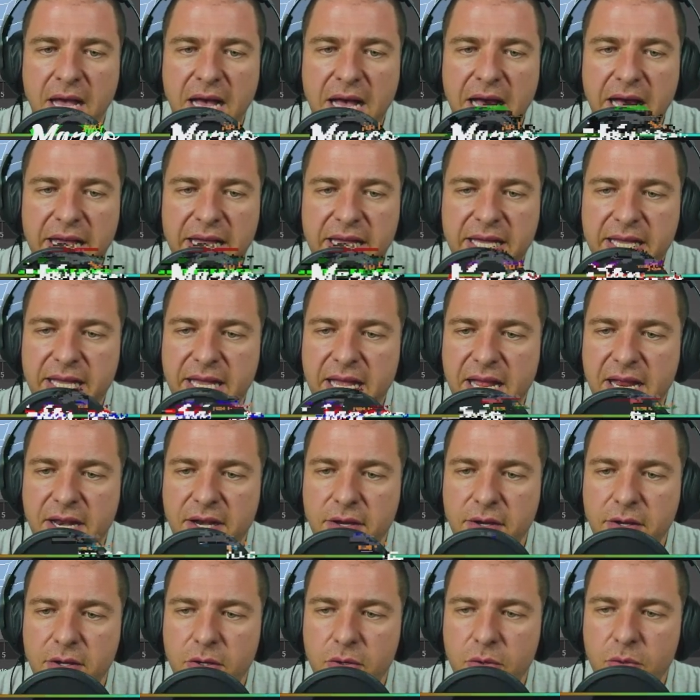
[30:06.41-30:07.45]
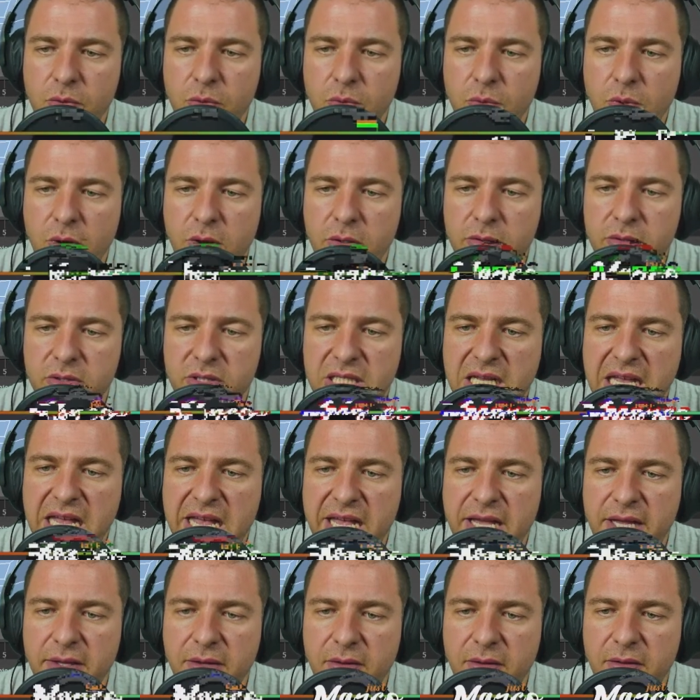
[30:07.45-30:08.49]
I can
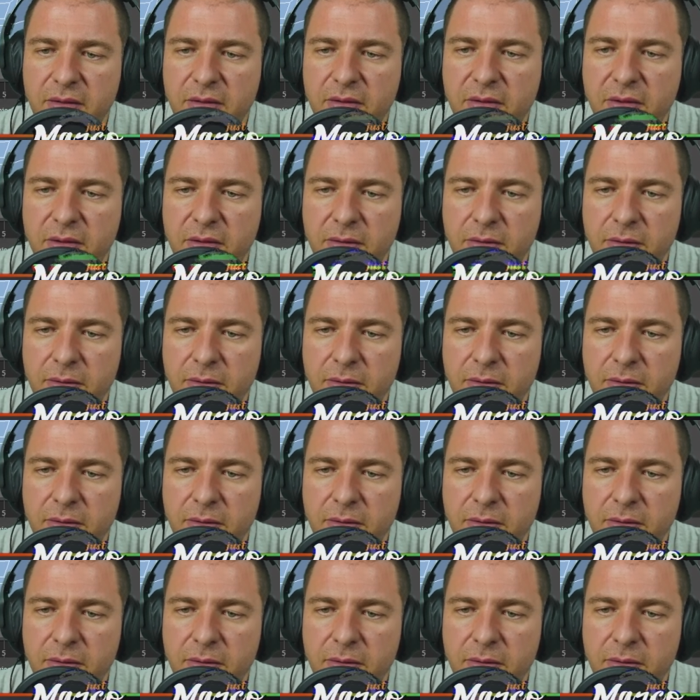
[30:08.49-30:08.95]
rotate